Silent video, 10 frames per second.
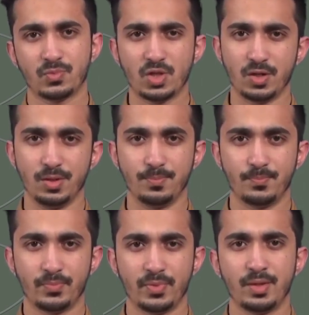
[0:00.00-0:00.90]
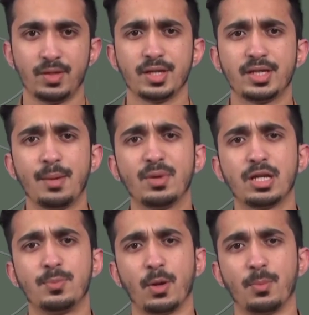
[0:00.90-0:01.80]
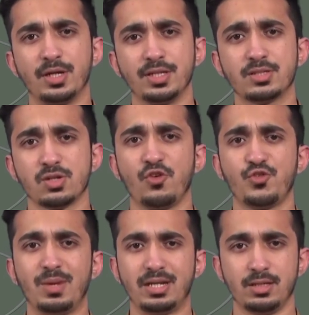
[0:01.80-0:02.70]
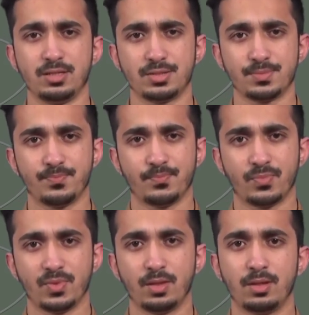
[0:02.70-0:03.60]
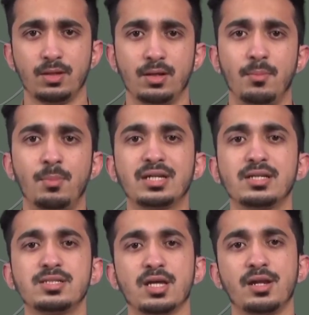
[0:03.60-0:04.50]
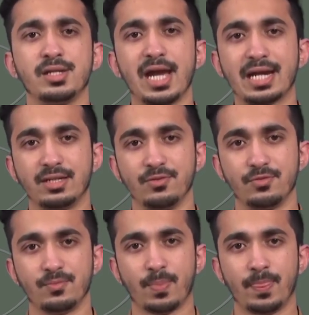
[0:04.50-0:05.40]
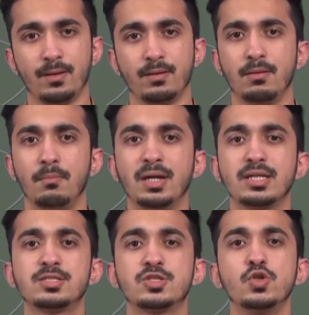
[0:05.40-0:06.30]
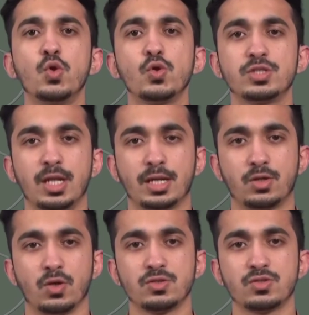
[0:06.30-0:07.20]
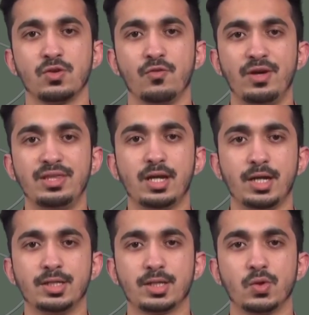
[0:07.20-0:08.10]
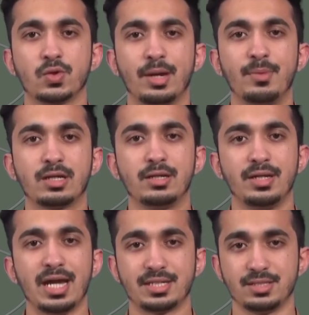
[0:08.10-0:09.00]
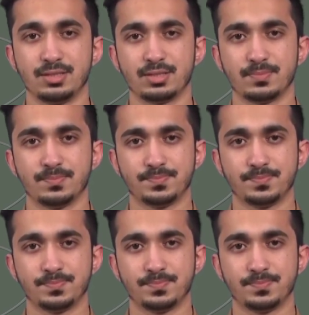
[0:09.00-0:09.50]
Third, chemical properties of metals. Metals are reactive. Metals lose electrons when they undergo chemical reactions.